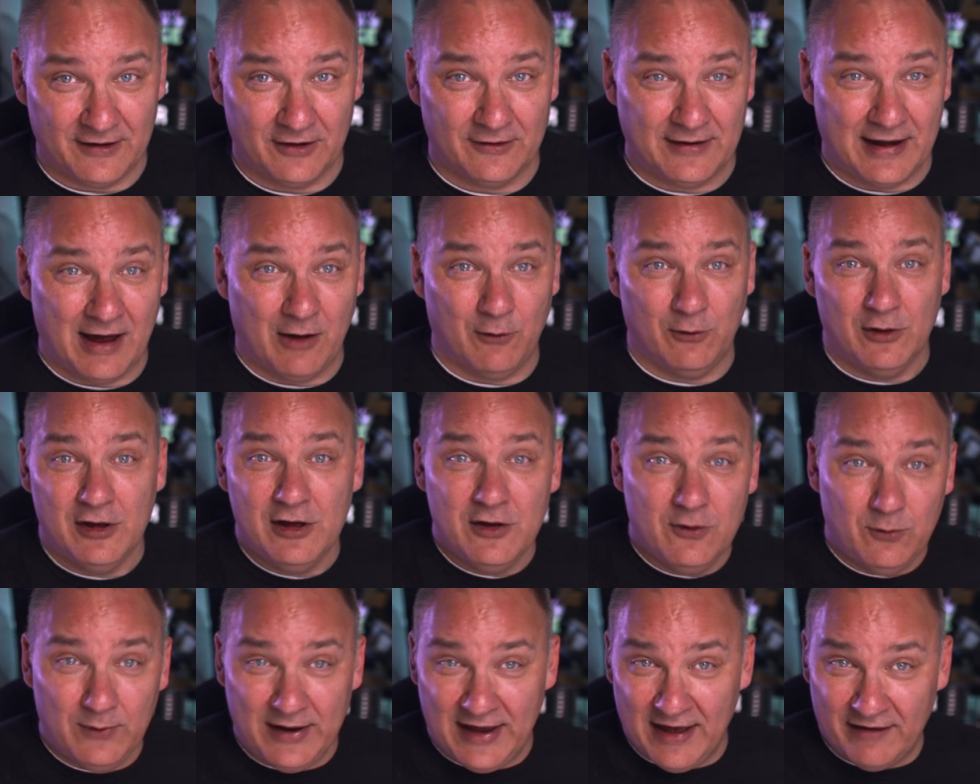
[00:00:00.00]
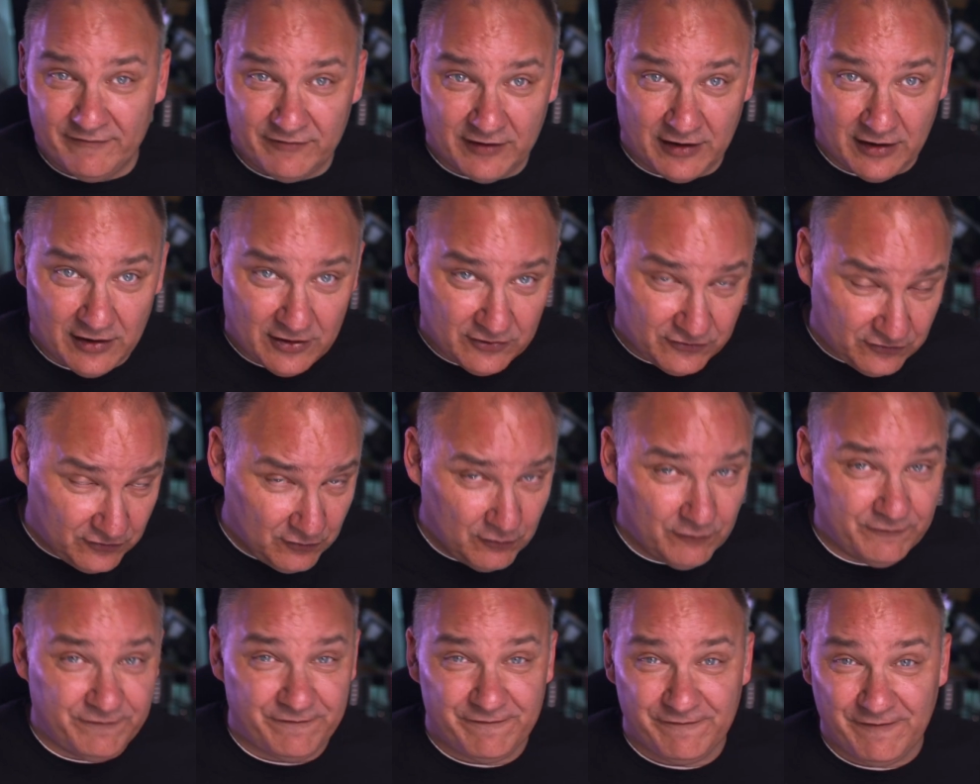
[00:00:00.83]
Now, we have a
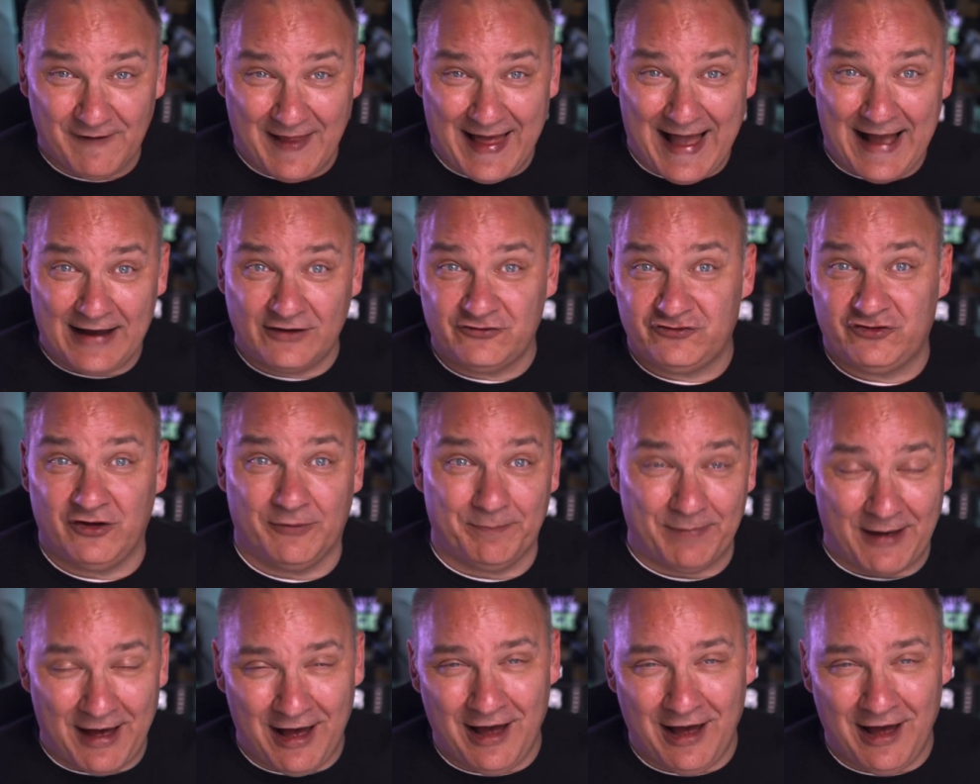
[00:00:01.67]
new flagship